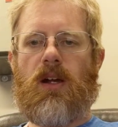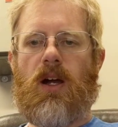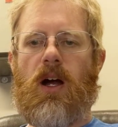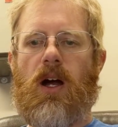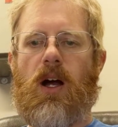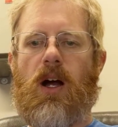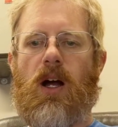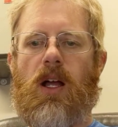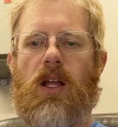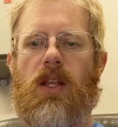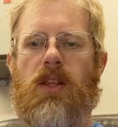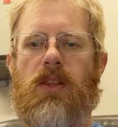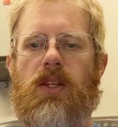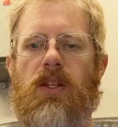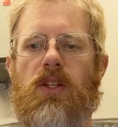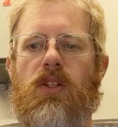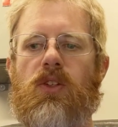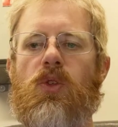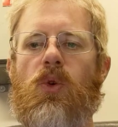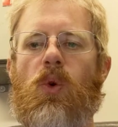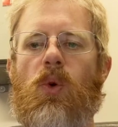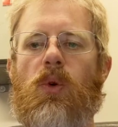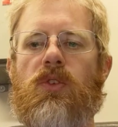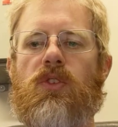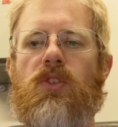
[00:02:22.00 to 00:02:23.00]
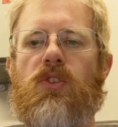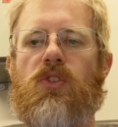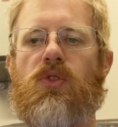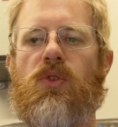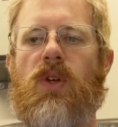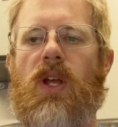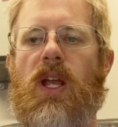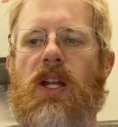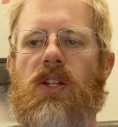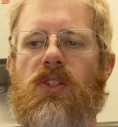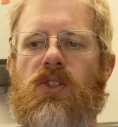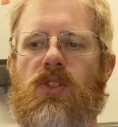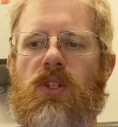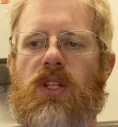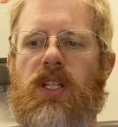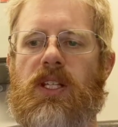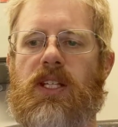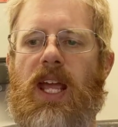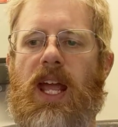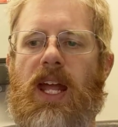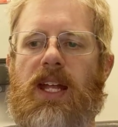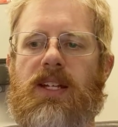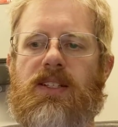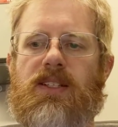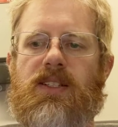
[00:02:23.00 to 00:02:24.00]
On the north train to the
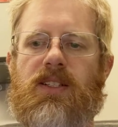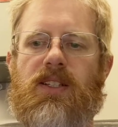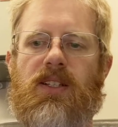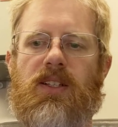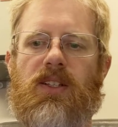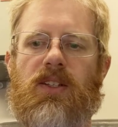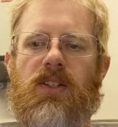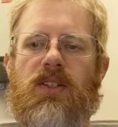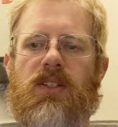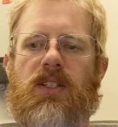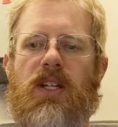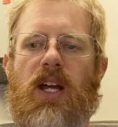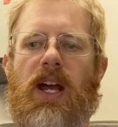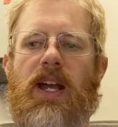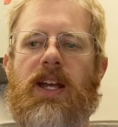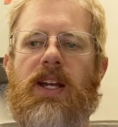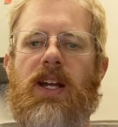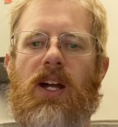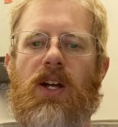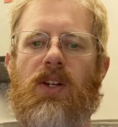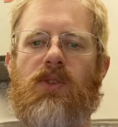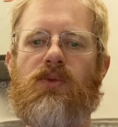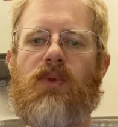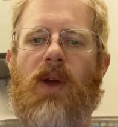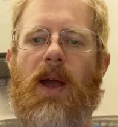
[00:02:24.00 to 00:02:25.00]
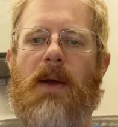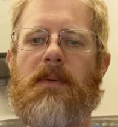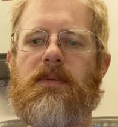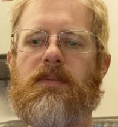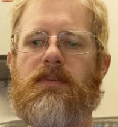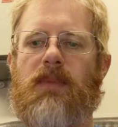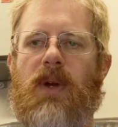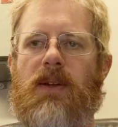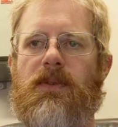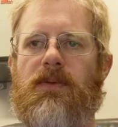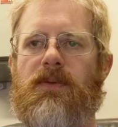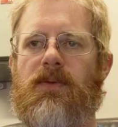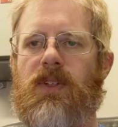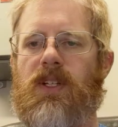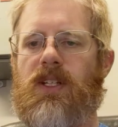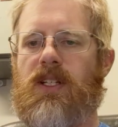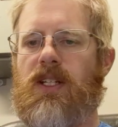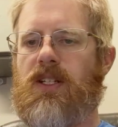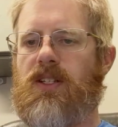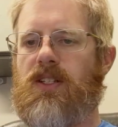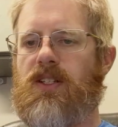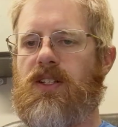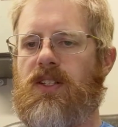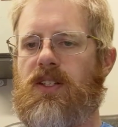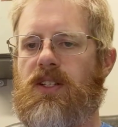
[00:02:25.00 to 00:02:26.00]
Catskills, I unwrapped my flint
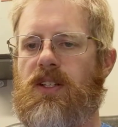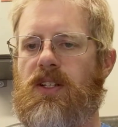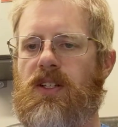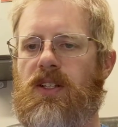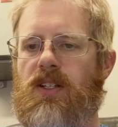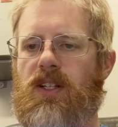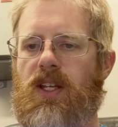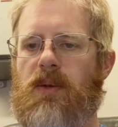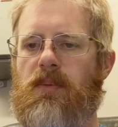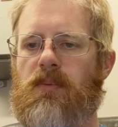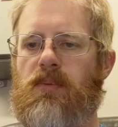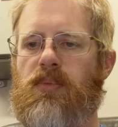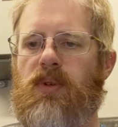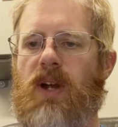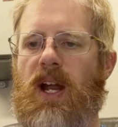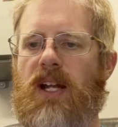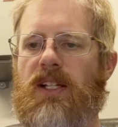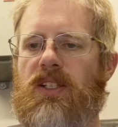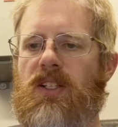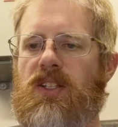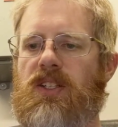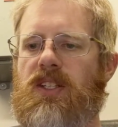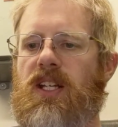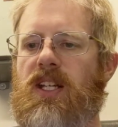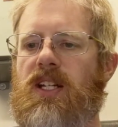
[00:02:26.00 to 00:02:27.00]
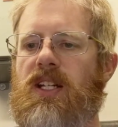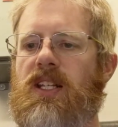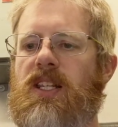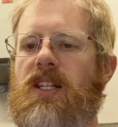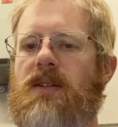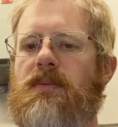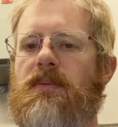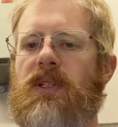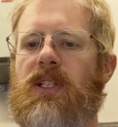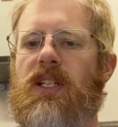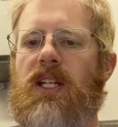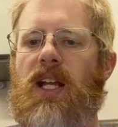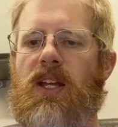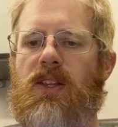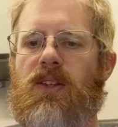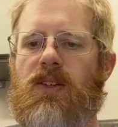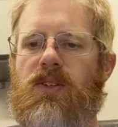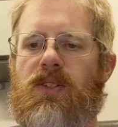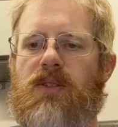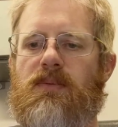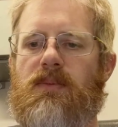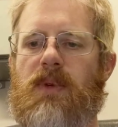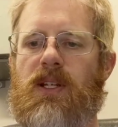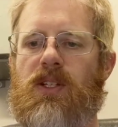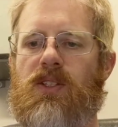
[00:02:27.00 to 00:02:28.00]
and steel and practiced hitting them together
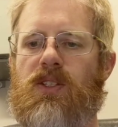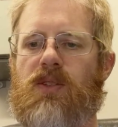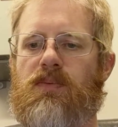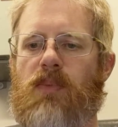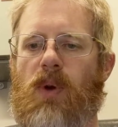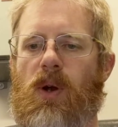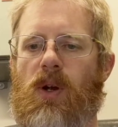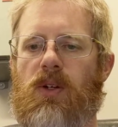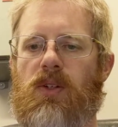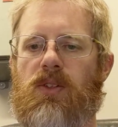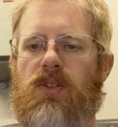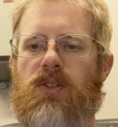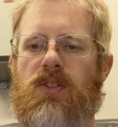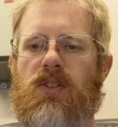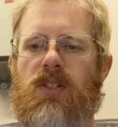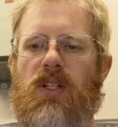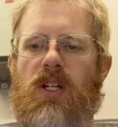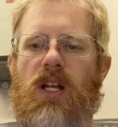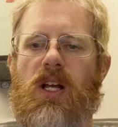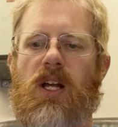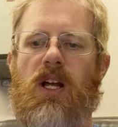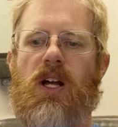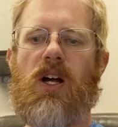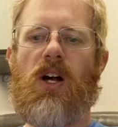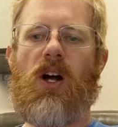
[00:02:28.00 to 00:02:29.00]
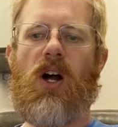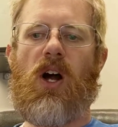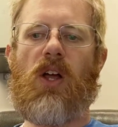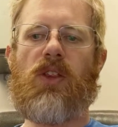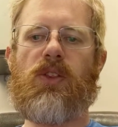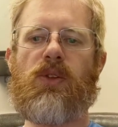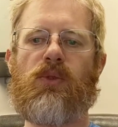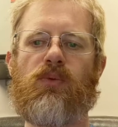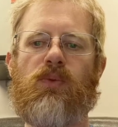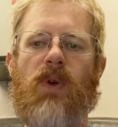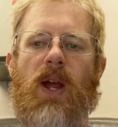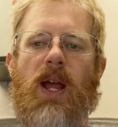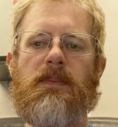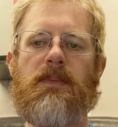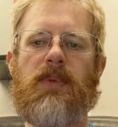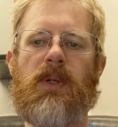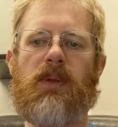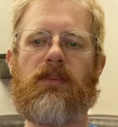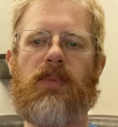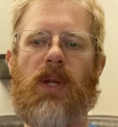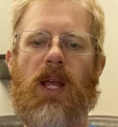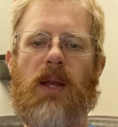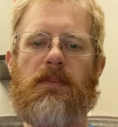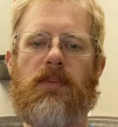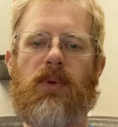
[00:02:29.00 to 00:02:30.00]
to make sparks. On the wrapping
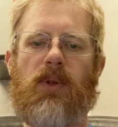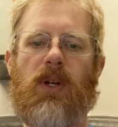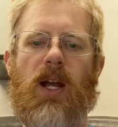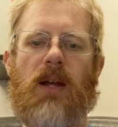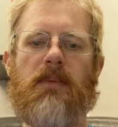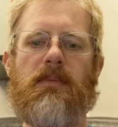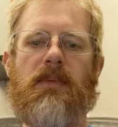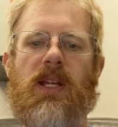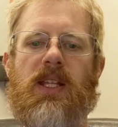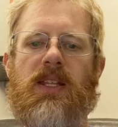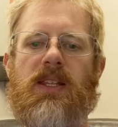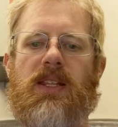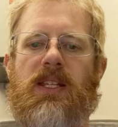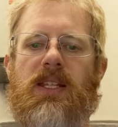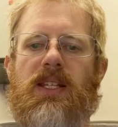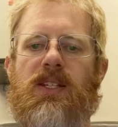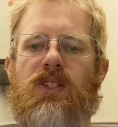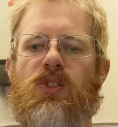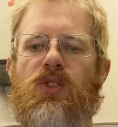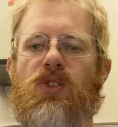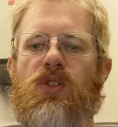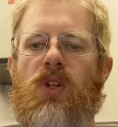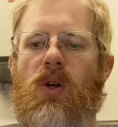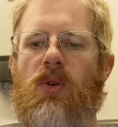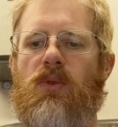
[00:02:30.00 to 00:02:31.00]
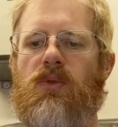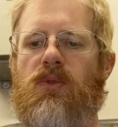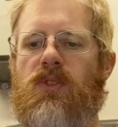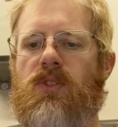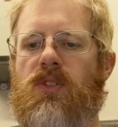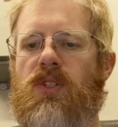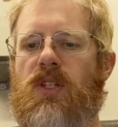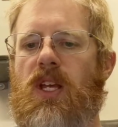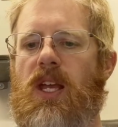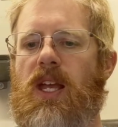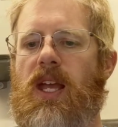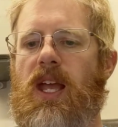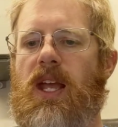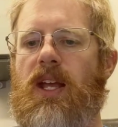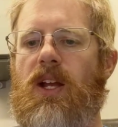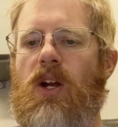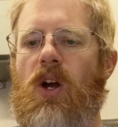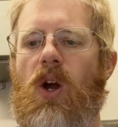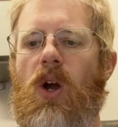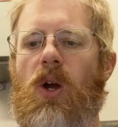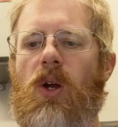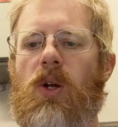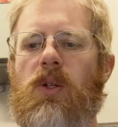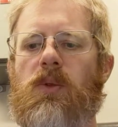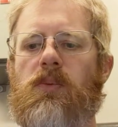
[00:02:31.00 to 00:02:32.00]
paper, I made these notes. A
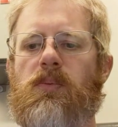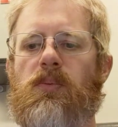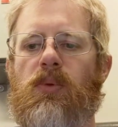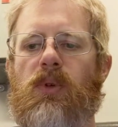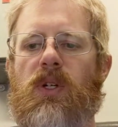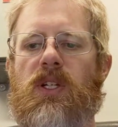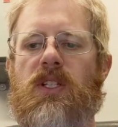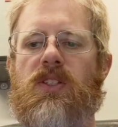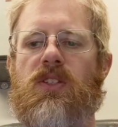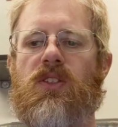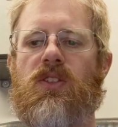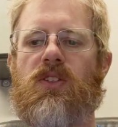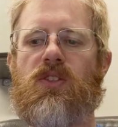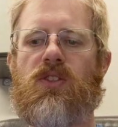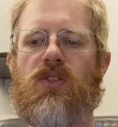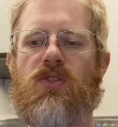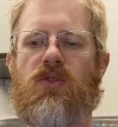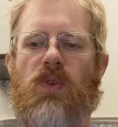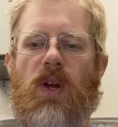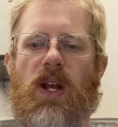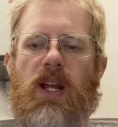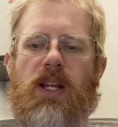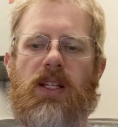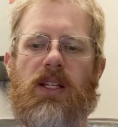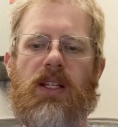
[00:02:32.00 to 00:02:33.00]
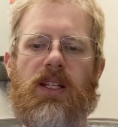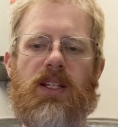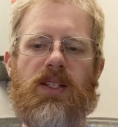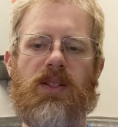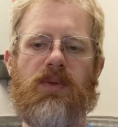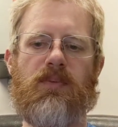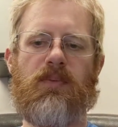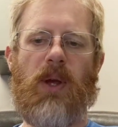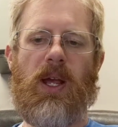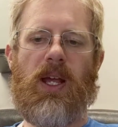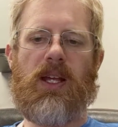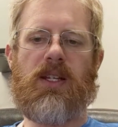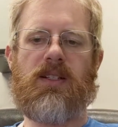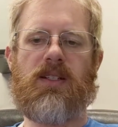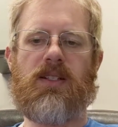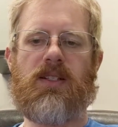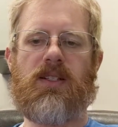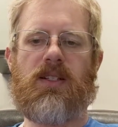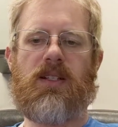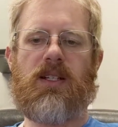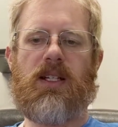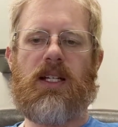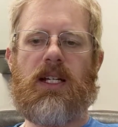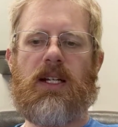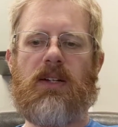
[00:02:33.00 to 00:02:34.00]
hard, brisk strike is best.
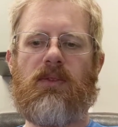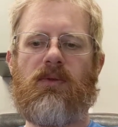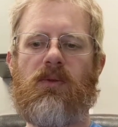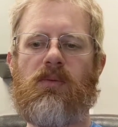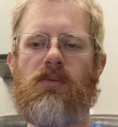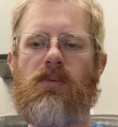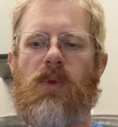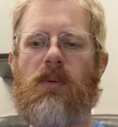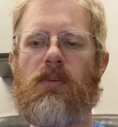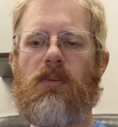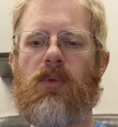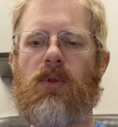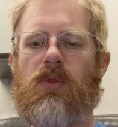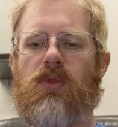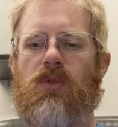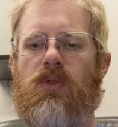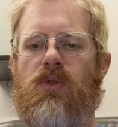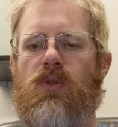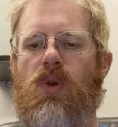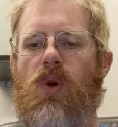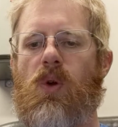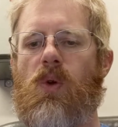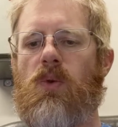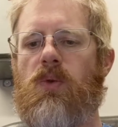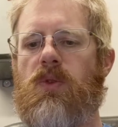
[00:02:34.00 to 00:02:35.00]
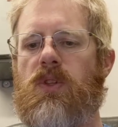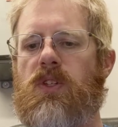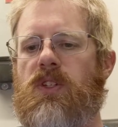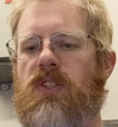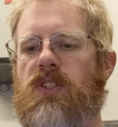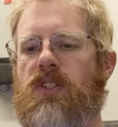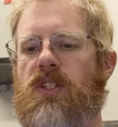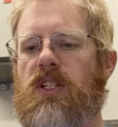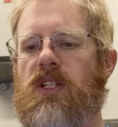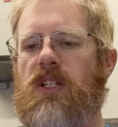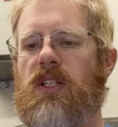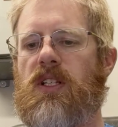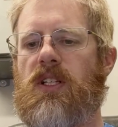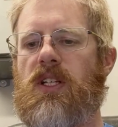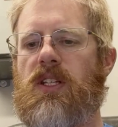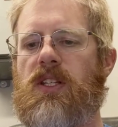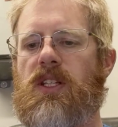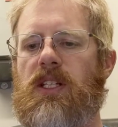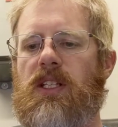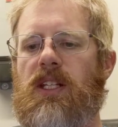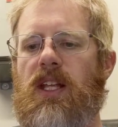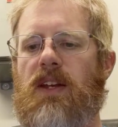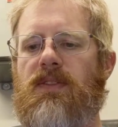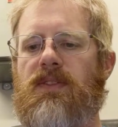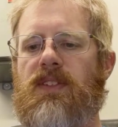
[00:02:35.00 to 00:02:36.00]
Remember to hold the steel in the
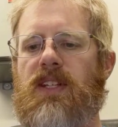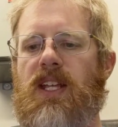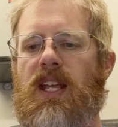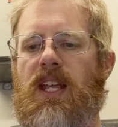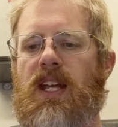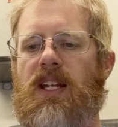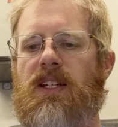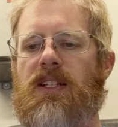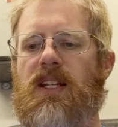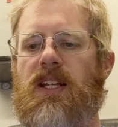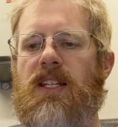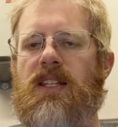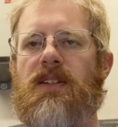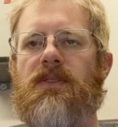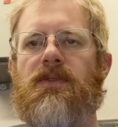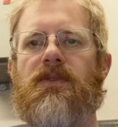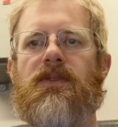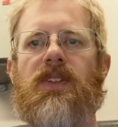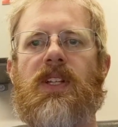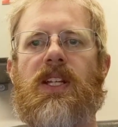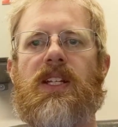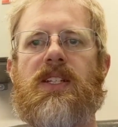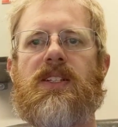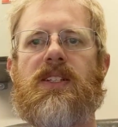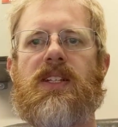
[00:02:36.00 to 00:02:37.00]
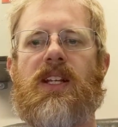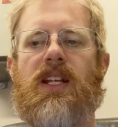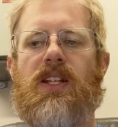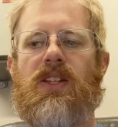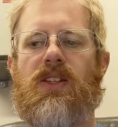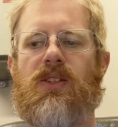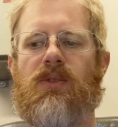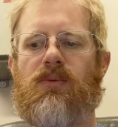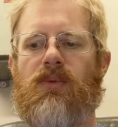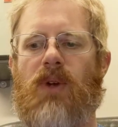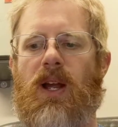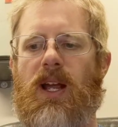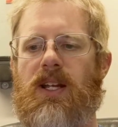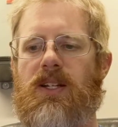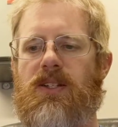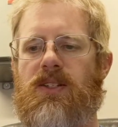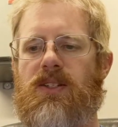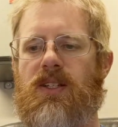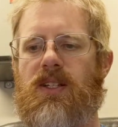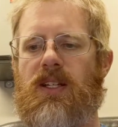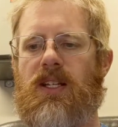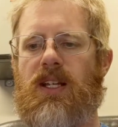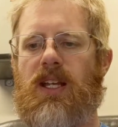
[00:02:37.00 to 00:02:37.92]
left hand and the flint in the right,